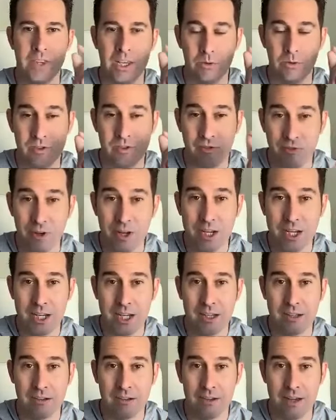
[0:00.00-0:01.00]
it was
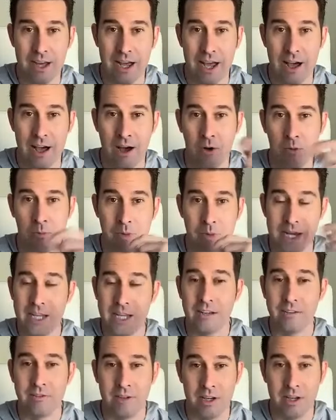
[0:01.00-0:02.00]
funny how
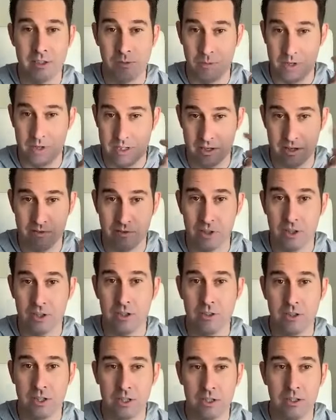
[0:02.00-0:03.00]
many of us myself
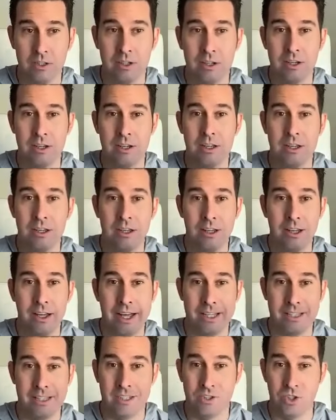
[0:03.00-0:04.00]
included
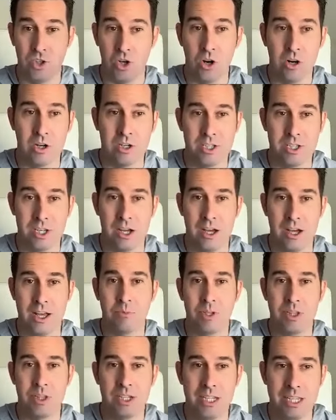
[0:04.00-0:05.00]
had such a hard
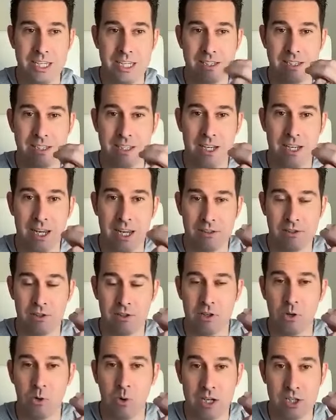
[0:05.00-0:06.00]
time with an easy to
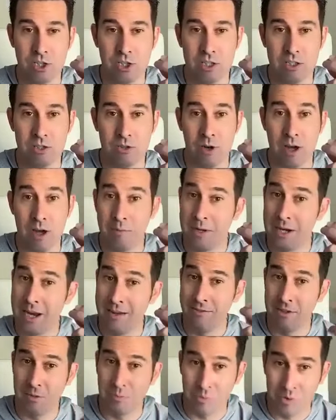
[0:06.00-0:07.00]
answer question. So I've been
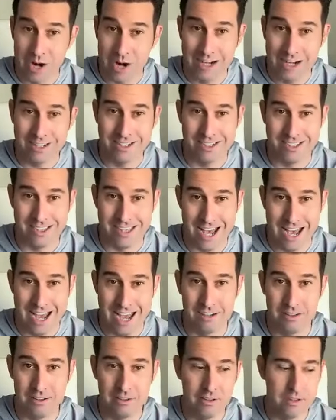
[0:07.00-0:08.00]
having to practice
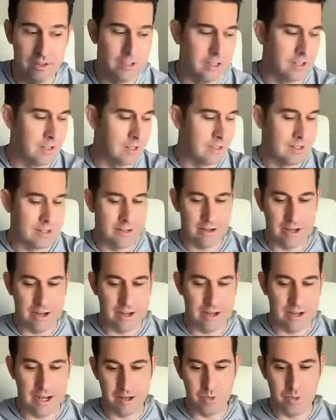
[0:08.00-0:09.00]
that.
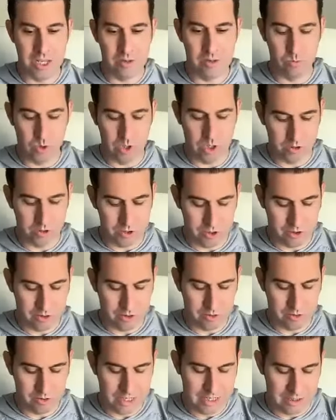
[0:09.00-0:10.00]
Um, and what I'll
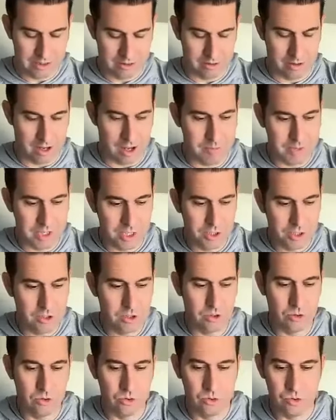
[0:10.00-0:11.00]
do is I'm going to
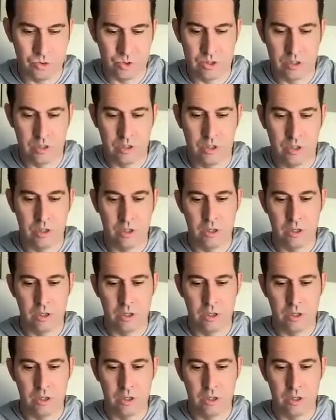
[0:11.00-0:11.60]
use